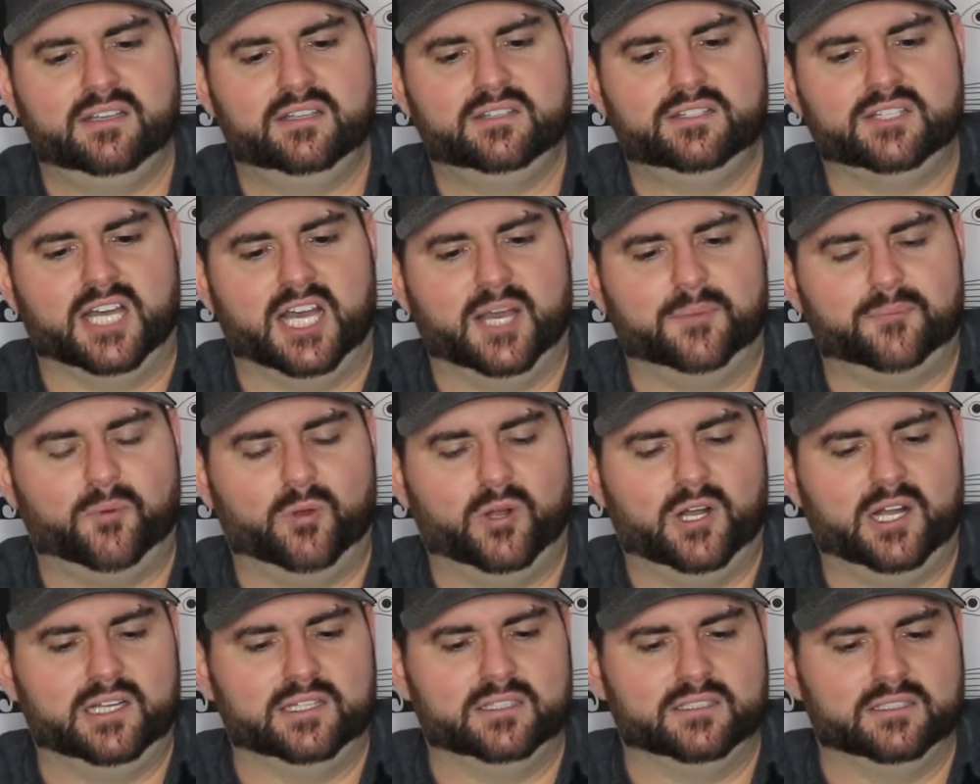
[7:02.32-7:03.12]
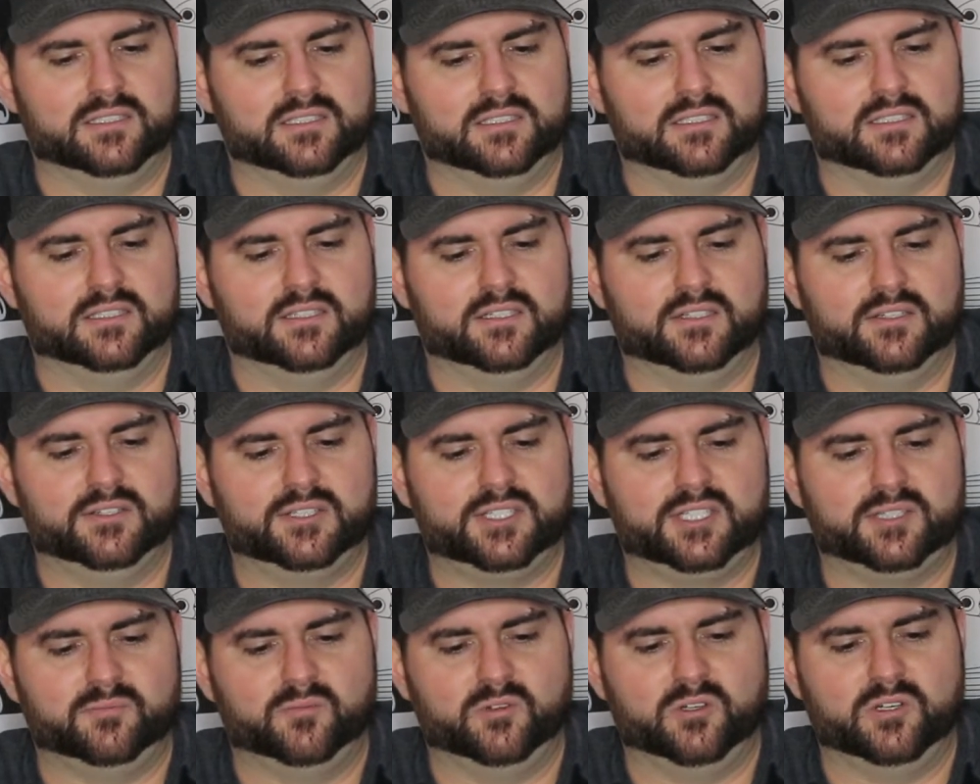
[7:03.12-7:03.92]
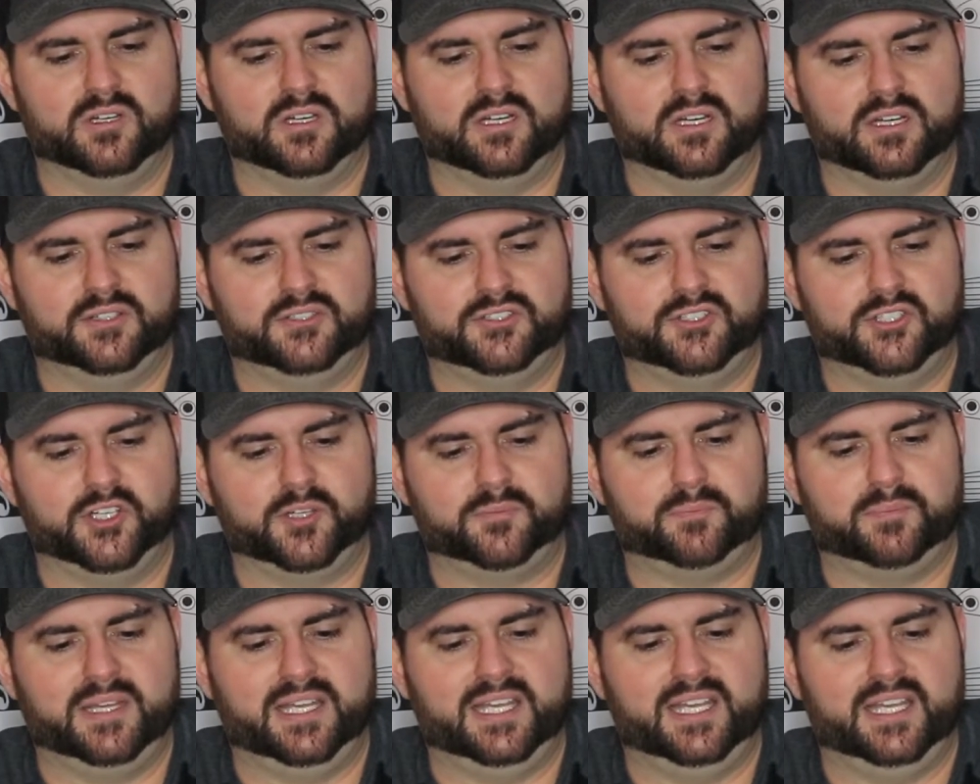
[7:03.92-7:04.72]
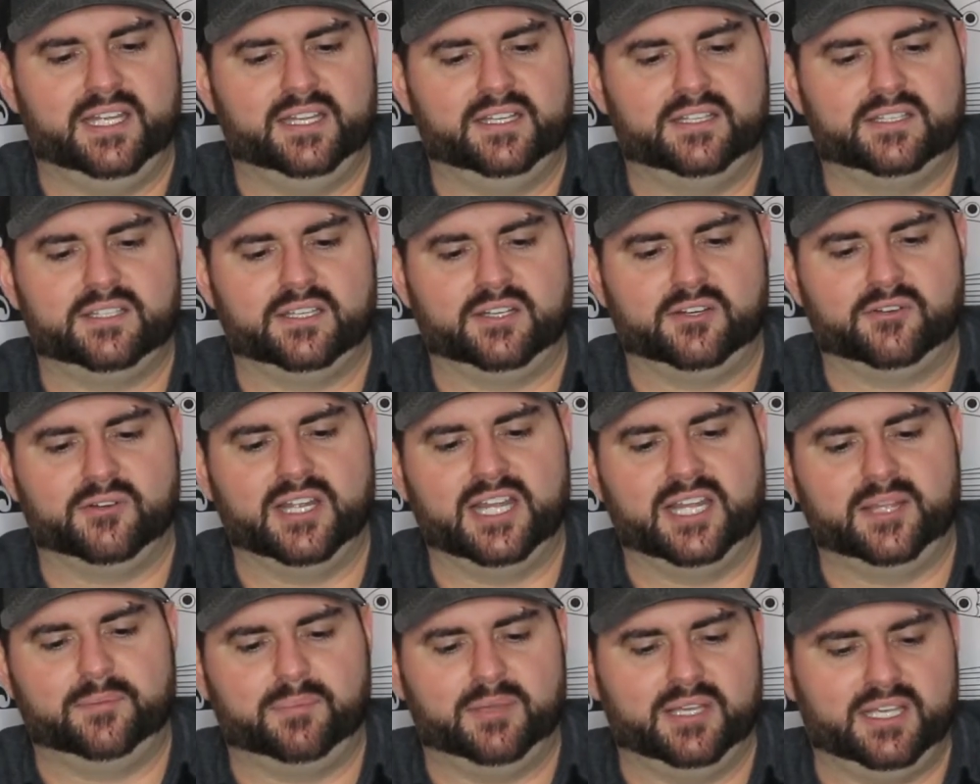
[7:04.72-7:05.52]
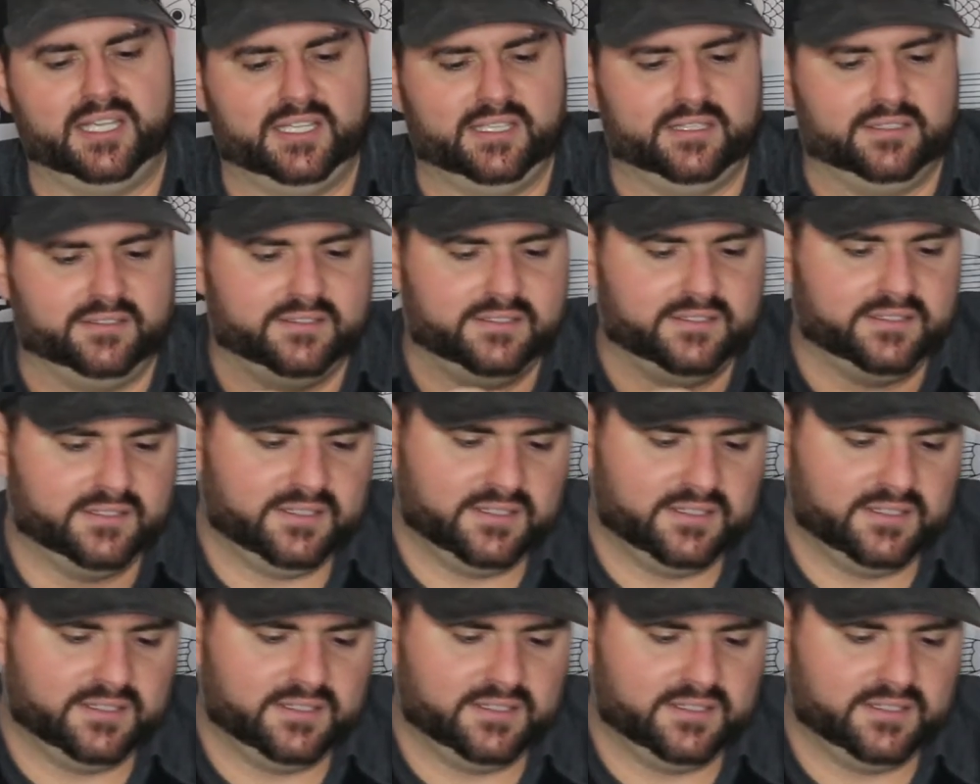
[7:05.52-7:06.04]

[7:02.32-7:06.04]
top water, some more jerkbaits, a crankbait.